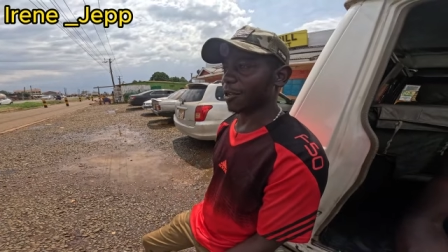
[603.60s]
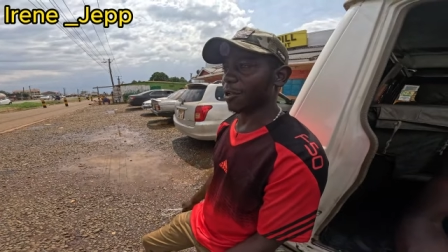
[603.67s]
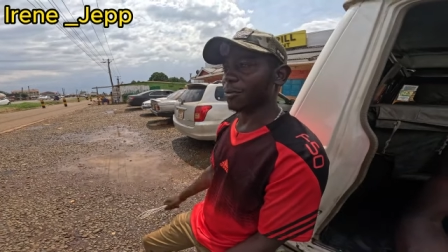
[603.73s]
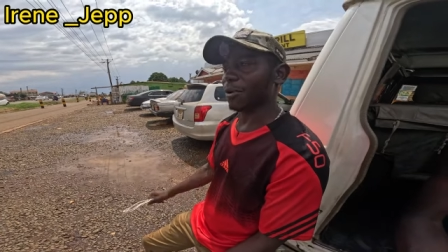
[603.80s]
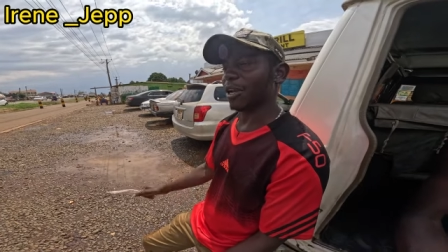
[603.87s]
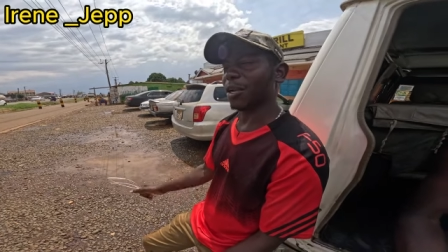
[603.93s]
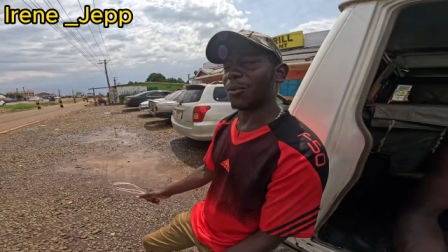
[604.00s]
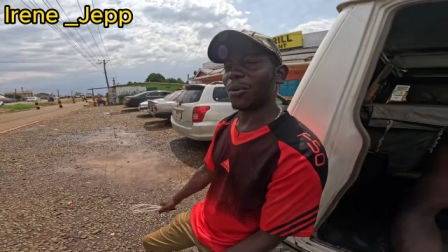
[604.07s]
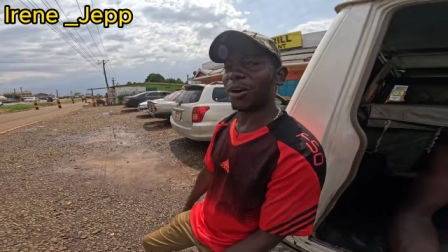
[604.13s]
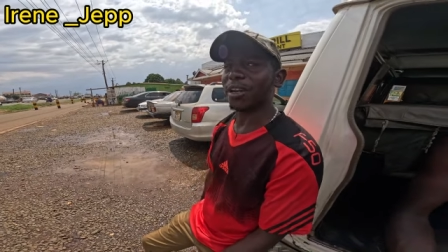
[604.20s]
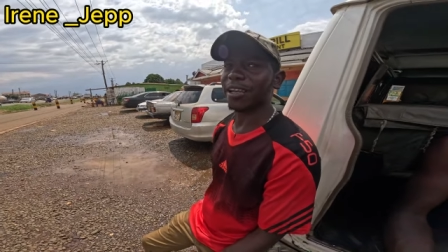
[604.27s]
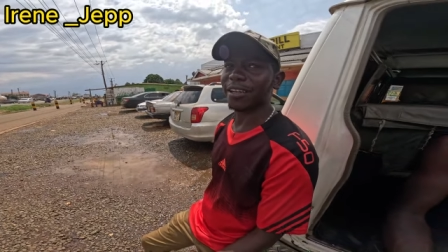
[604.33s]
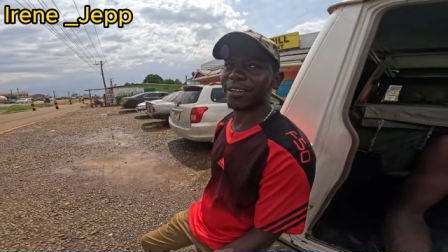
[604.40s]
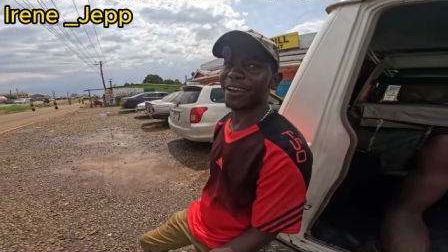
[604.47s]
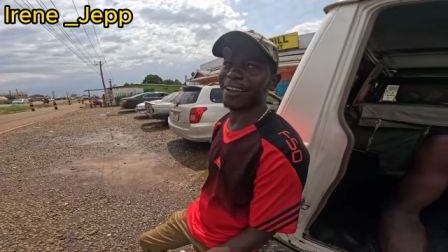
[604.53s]
Normally
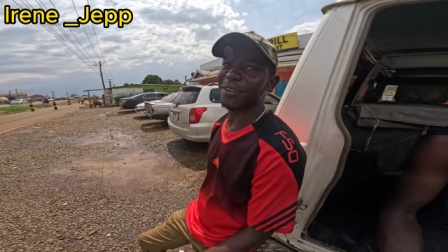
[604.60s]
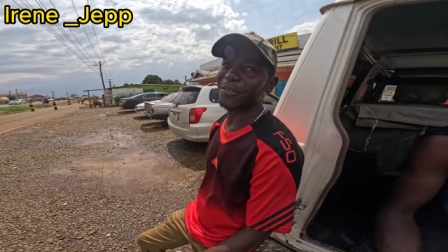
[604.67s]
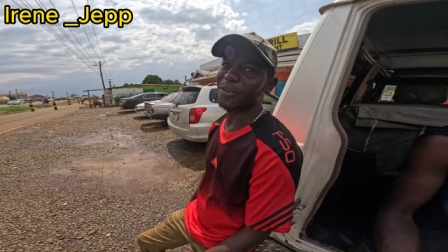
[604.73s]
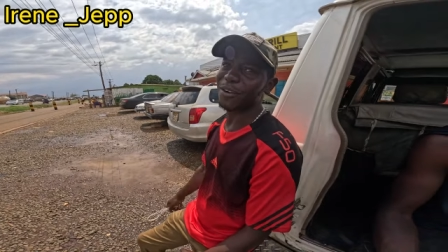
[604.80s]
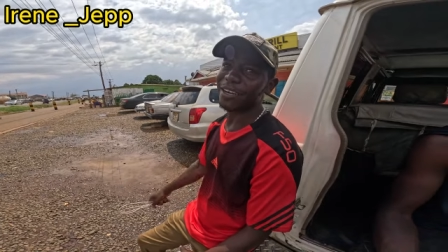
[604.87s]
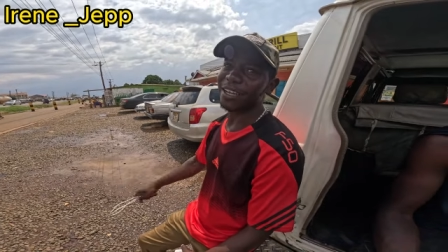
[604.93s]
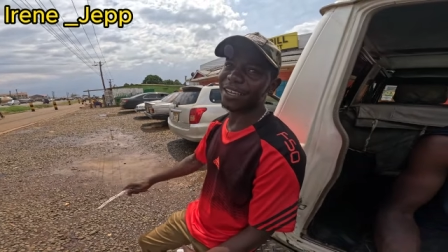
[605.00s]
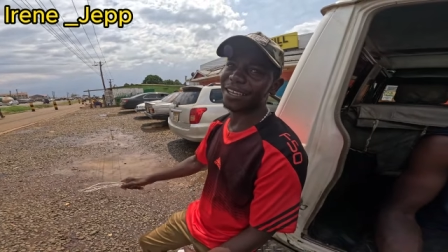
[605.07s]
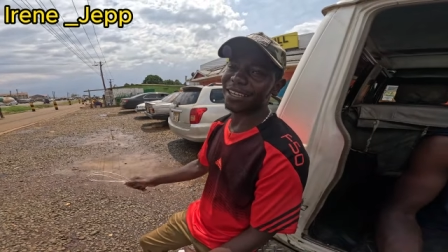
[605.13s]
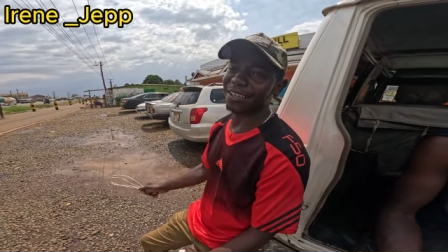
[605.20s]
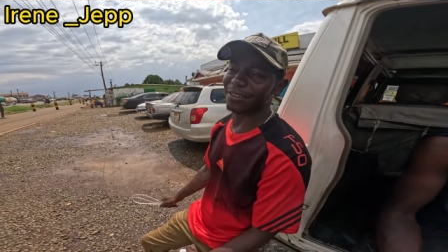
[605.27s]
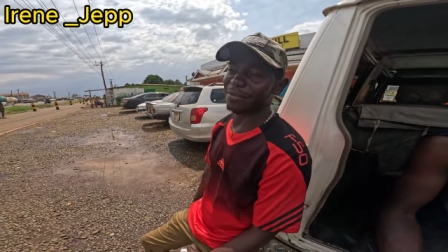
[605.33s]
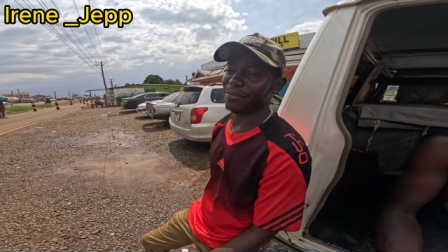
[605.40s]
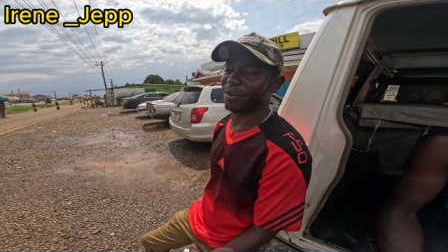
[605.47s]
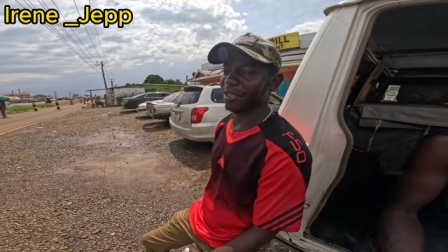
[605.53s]
work in California.
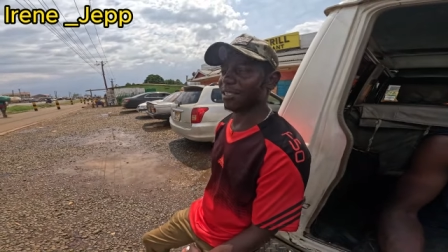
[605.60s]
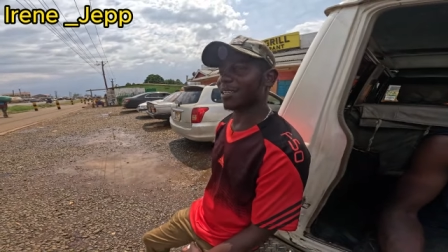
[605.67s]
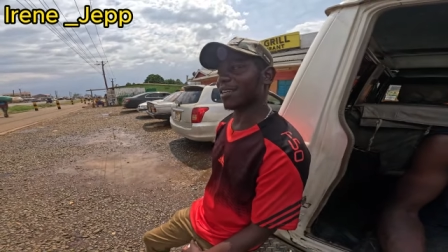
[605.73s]
But,